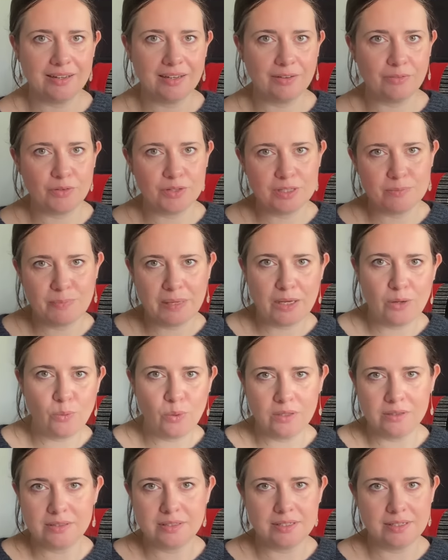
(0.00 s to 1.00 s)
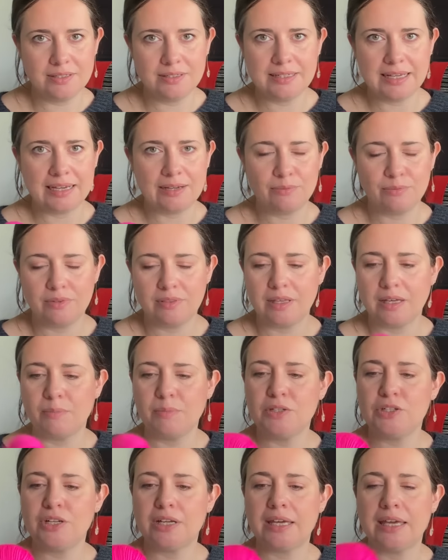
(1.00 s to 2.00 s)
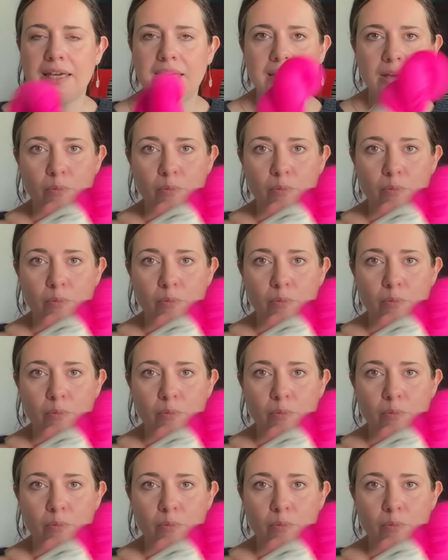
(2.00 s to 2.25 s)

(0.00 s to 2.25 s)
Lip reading: I've got this big quilted down thingamajiggy.